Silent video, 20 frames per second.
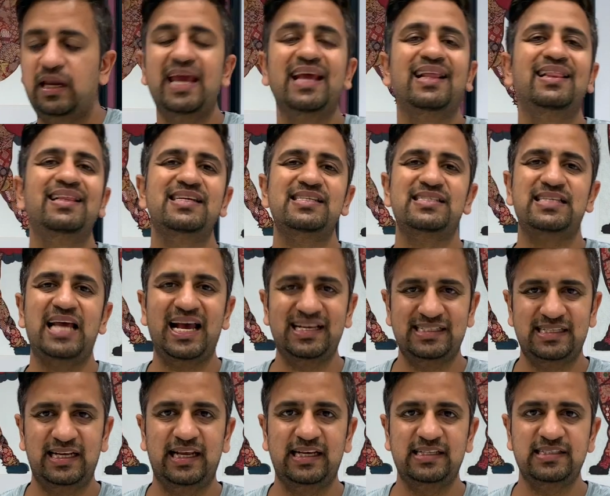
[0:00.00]
take this as
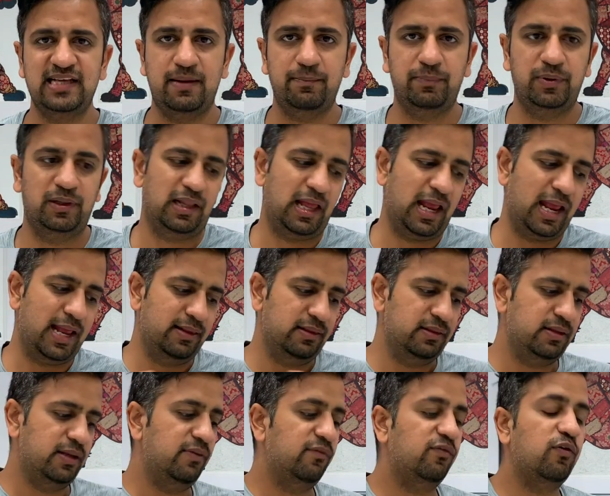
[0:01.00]
an example, and
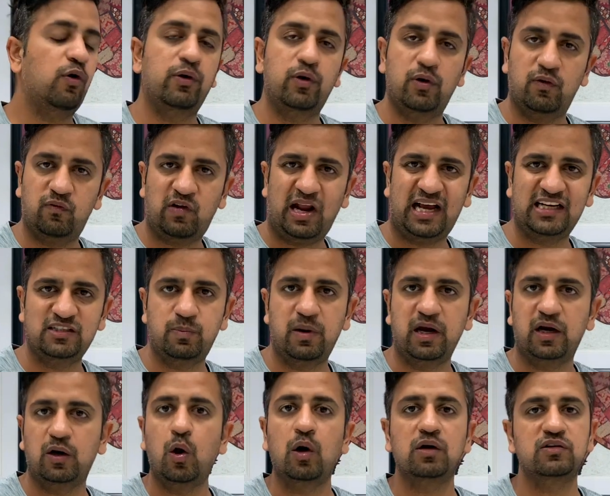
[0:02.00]
then for your
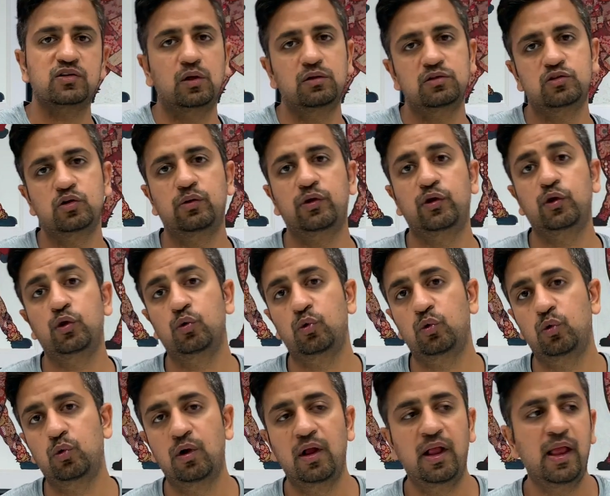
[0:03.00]
flashback logs also,
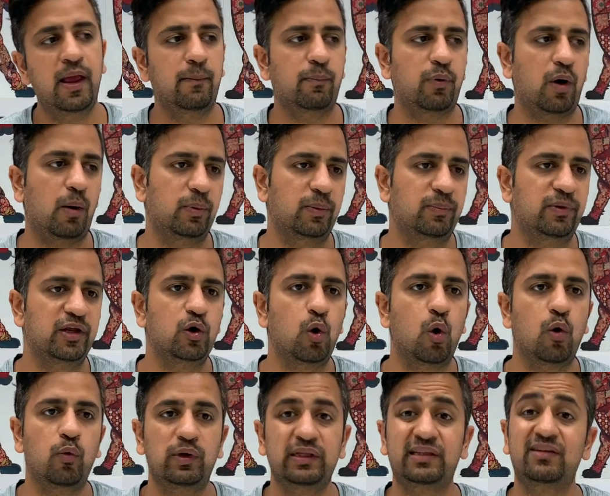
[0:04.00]
you probably
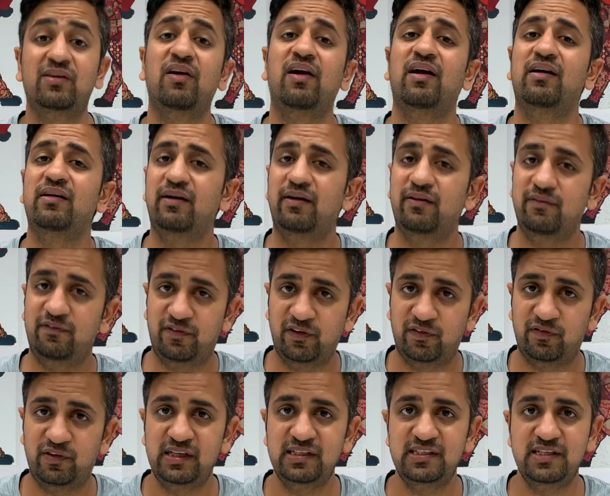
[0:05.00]
go with
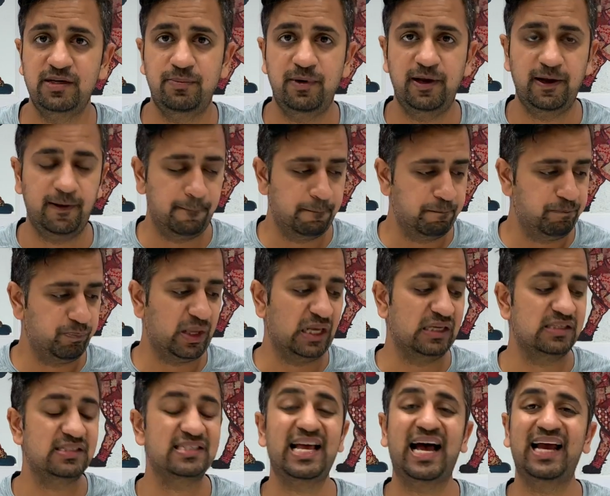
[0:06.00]
350 GB
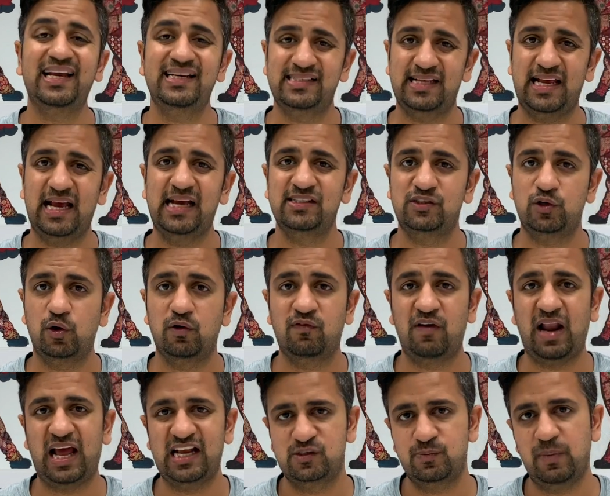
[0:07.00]
size as your
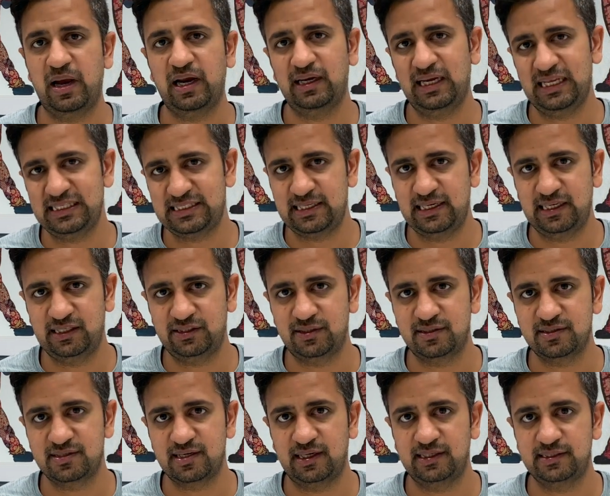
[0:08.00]
flashback destination
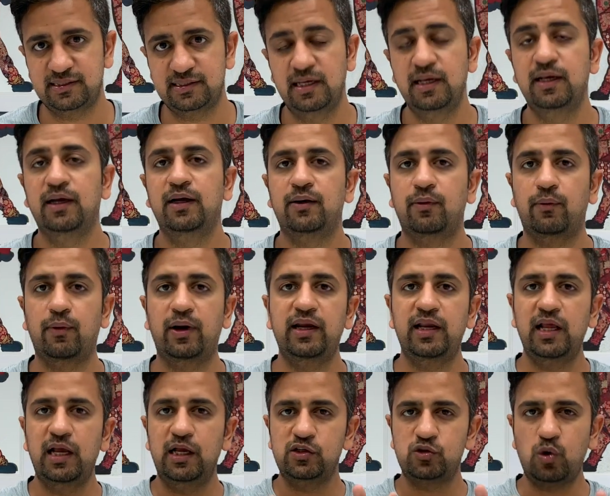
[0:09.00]
size, right?
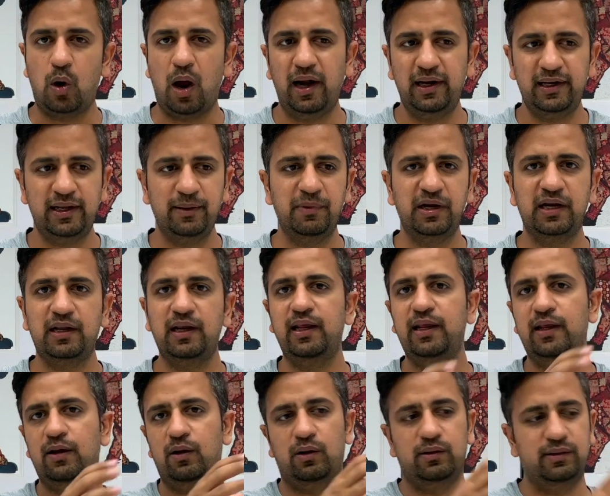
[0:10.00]
So
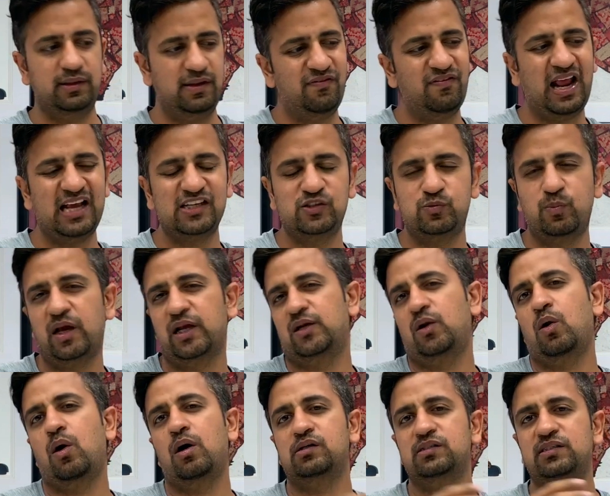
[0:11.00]
ultimately the flashback
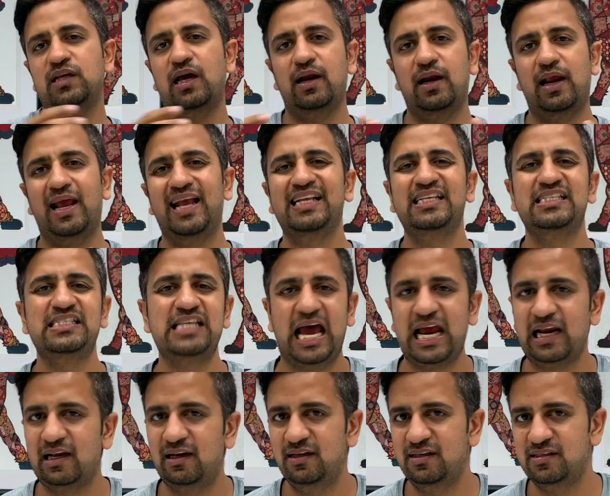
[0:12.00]
logs are
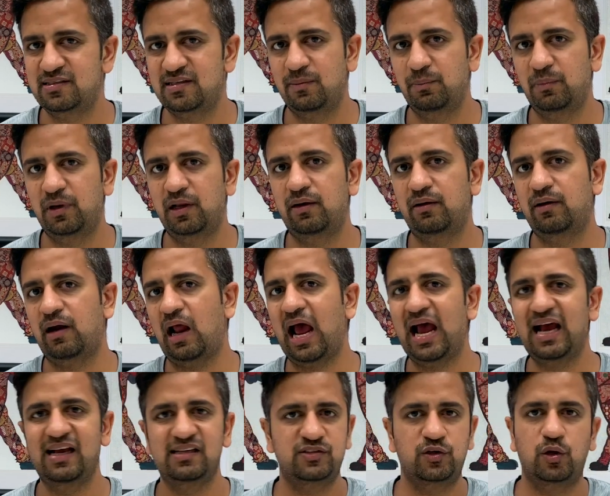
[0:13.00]
exactly similar
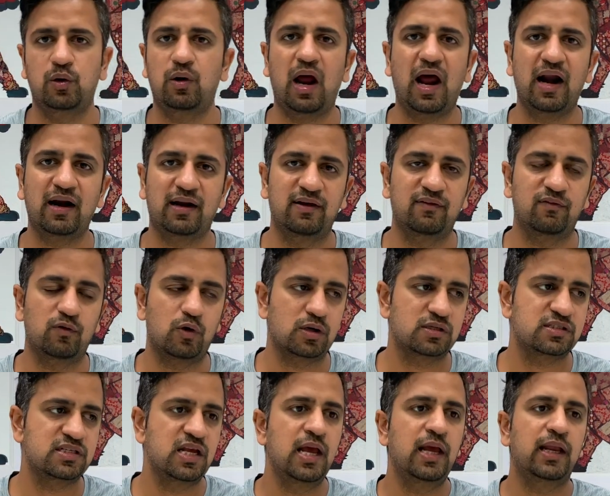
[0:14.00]
as your archive
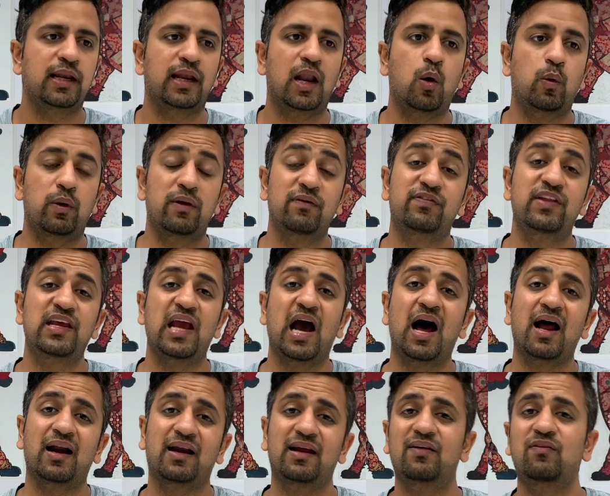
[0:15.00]
logs. Now, if the
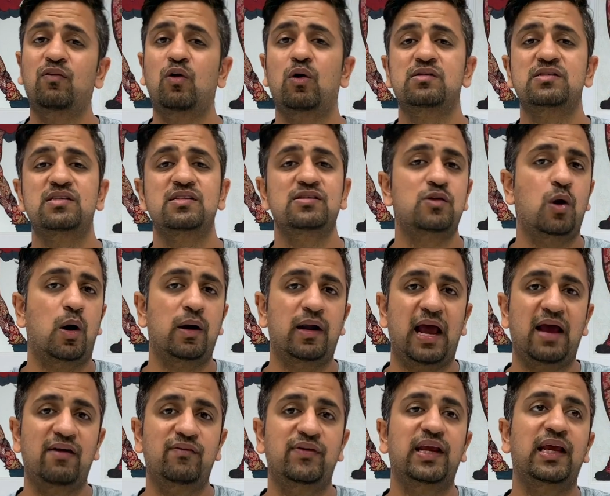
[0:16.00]
archive logs is not
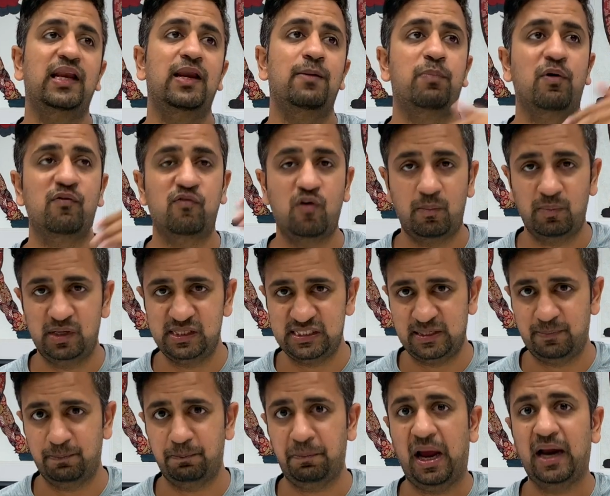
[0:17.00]
having any performance
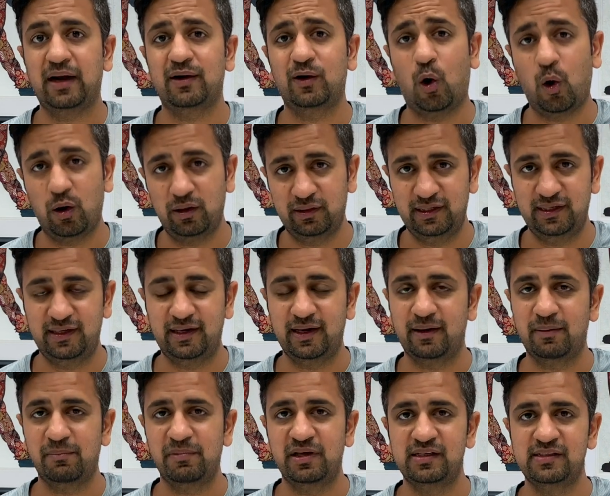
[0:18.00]
impact on the
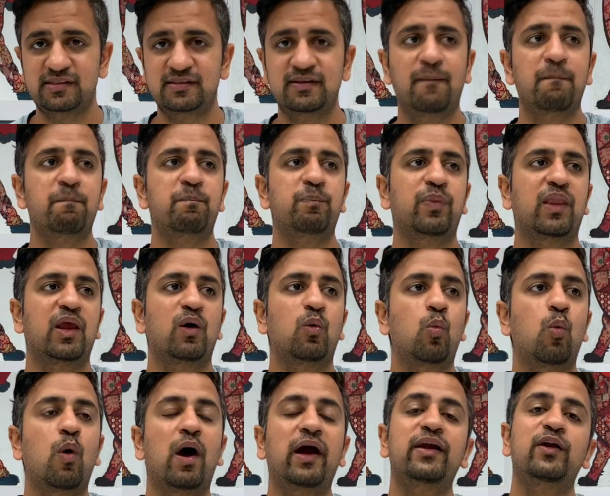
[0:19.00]
database,
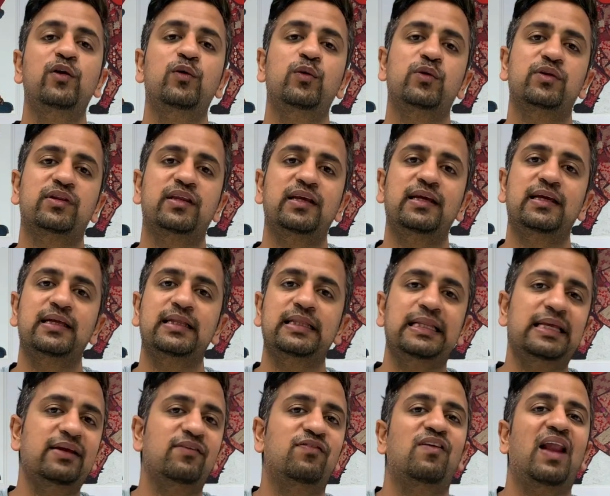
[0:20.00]
why do you think
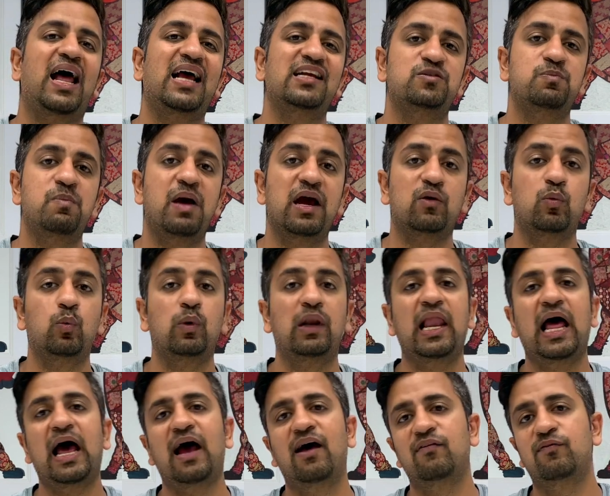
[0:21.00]
the flashback
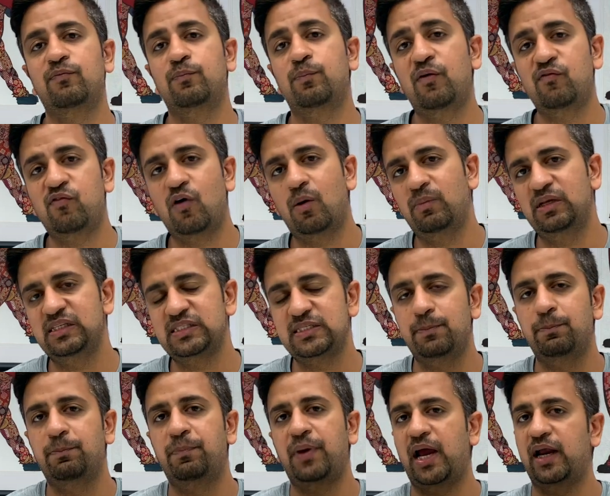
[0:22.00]
will have performance
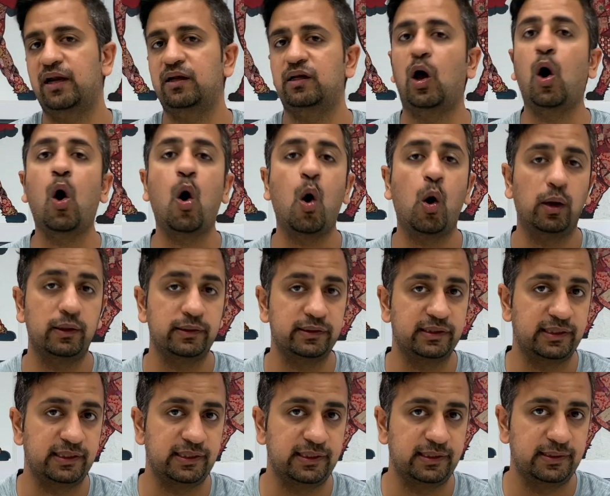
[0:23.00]
impact
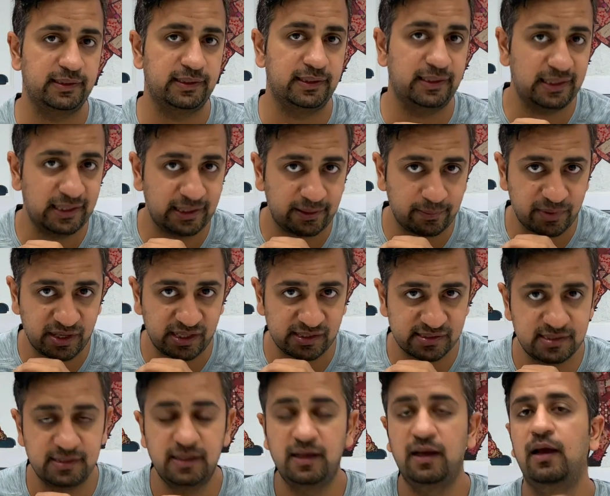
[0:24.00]
on the
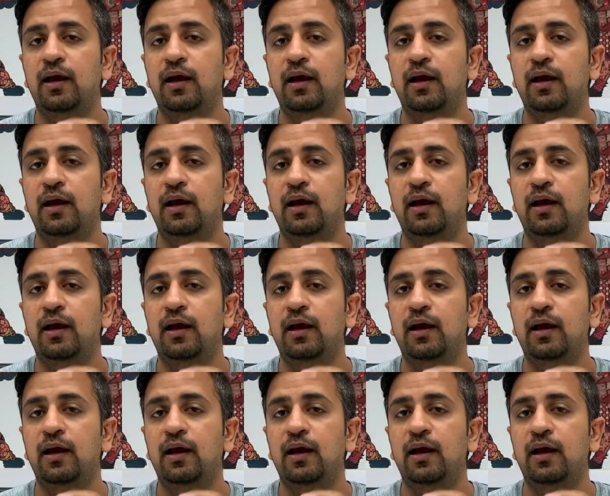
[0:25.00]
database?